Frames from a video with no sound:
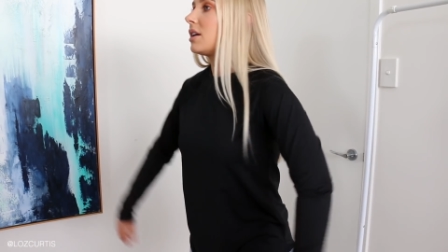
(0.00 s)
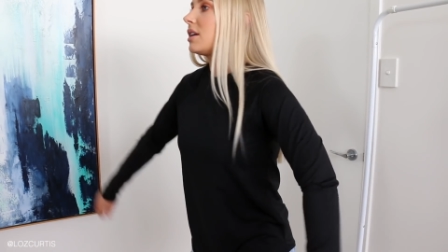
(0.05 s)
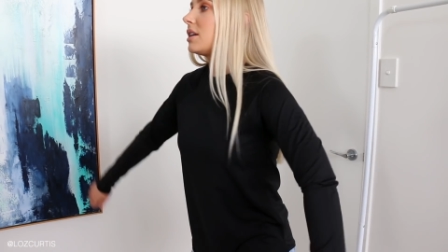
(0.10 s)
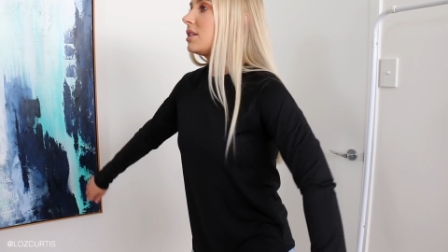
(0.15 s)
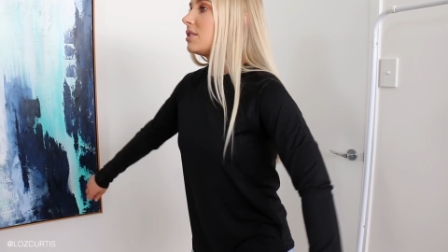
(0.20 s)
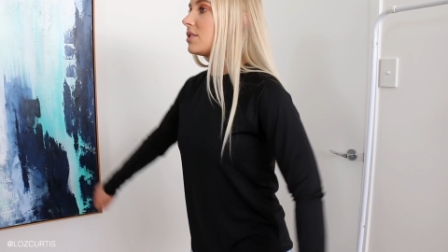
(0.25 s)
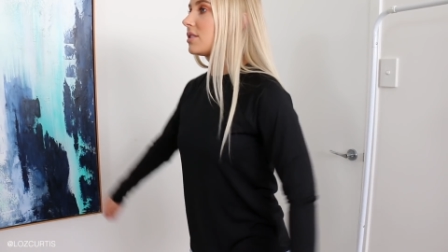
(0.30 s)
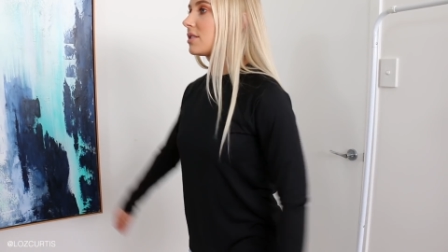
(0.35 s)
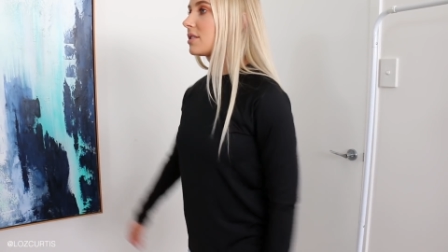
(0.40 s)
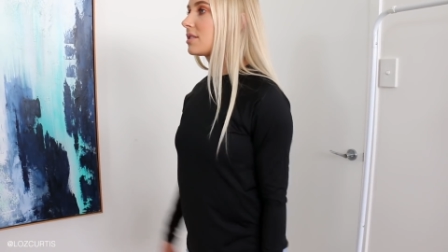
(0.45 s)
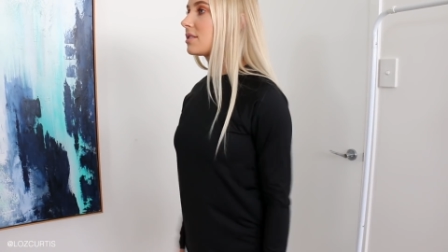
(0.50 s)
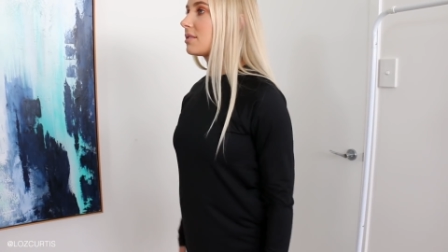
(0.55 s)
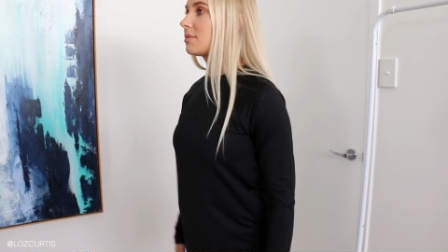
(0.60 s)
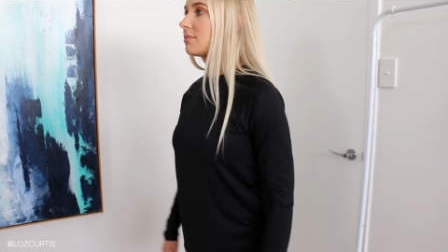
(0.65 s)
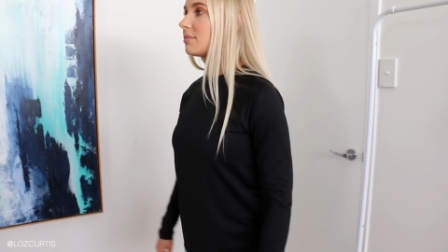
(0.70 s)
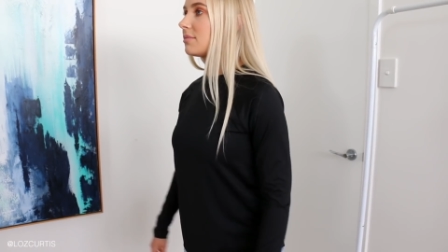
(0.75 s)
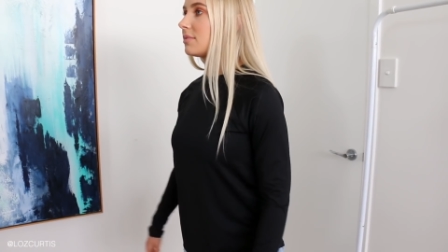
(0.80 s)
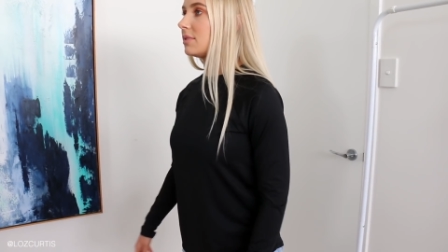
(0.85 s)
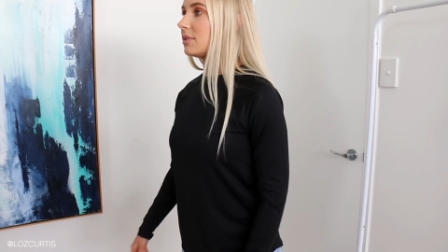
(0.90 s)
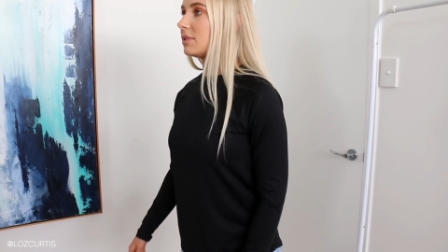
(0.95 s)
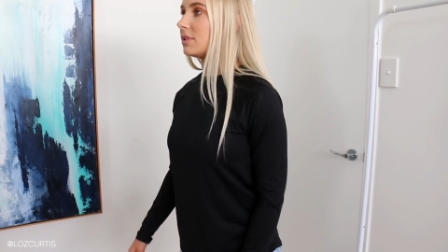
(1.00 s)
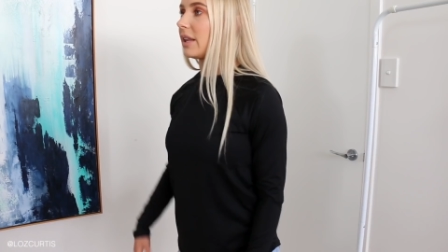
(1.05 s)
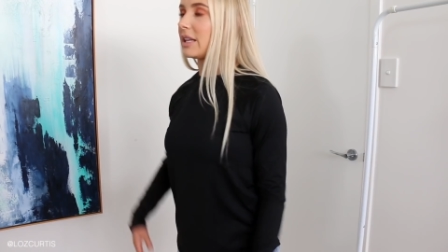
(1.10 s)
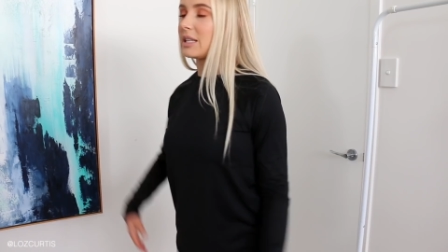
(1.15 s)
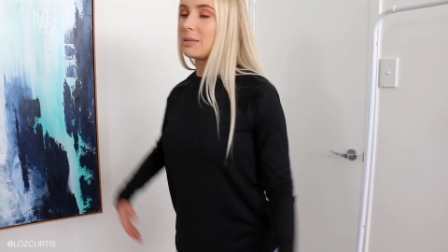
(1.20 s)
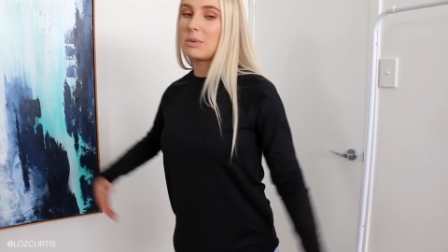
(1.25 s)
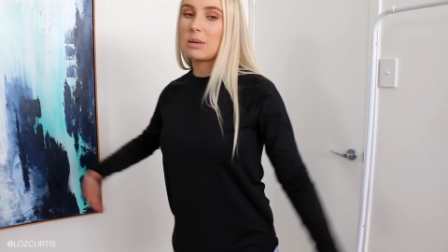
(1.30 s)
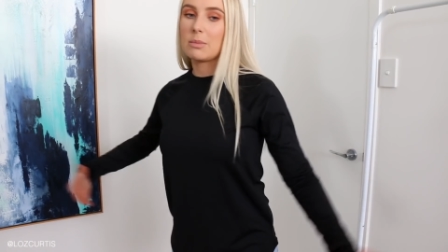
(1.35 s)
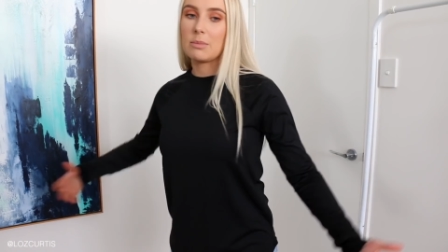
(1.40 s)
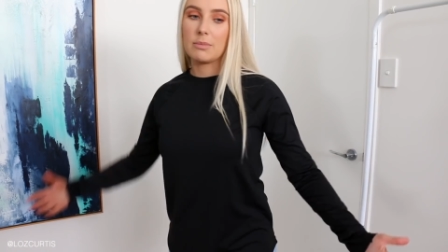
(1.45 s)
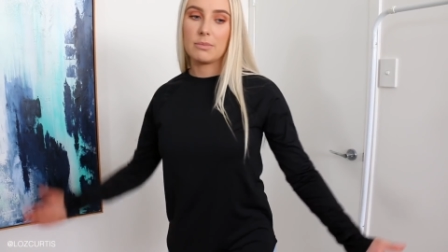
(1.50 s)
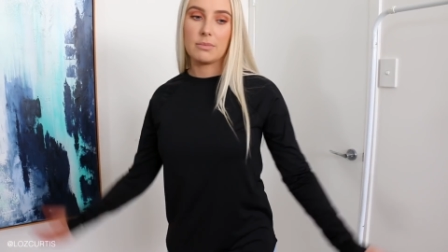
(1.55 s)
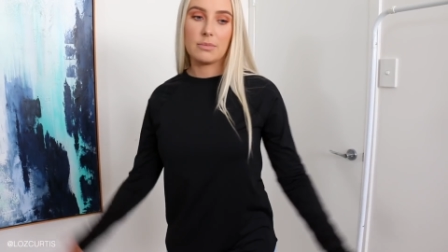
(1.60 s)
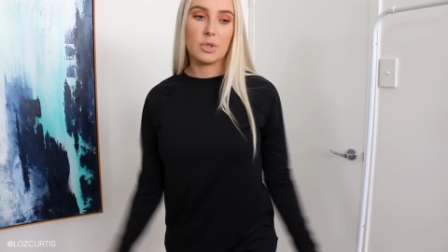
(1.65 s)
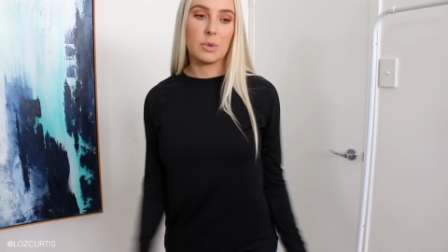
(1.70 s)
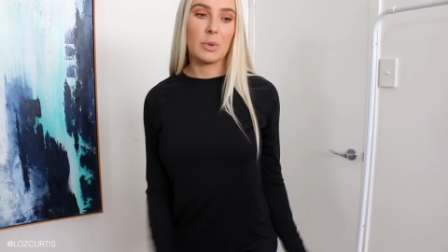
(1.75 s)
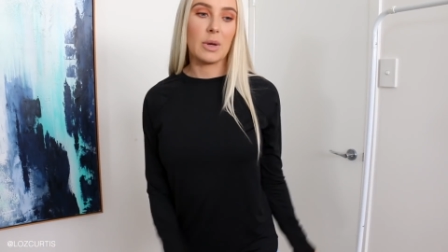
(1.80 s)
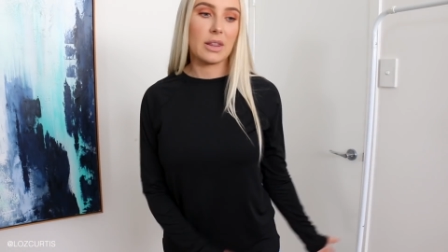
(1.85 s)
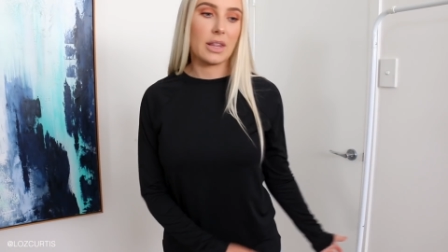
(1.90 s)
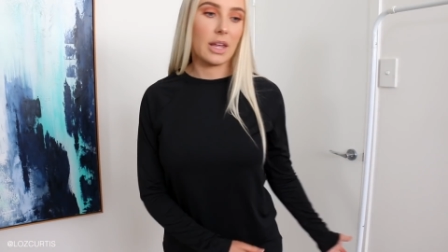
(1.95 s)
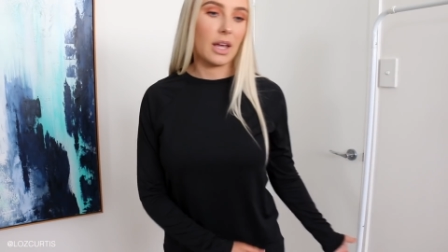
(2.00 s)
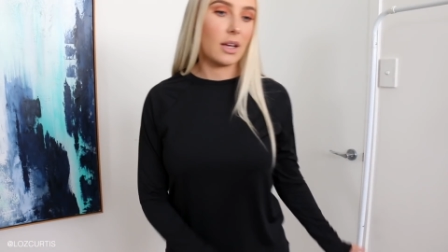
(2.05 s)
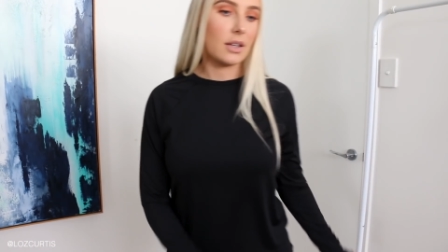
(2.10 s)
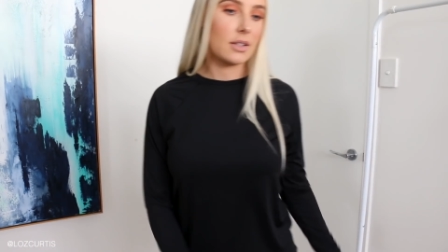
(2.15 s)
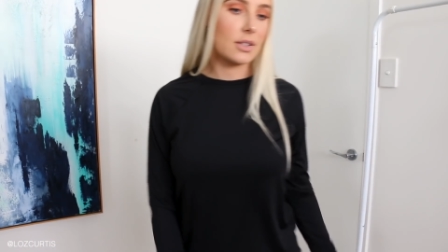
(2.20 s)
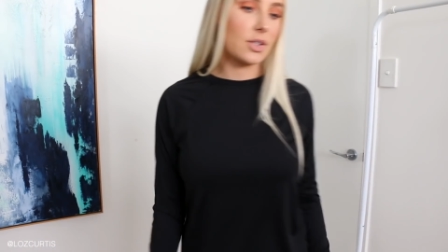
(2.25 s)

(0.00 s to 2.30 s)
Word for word: it just lets me do my thing.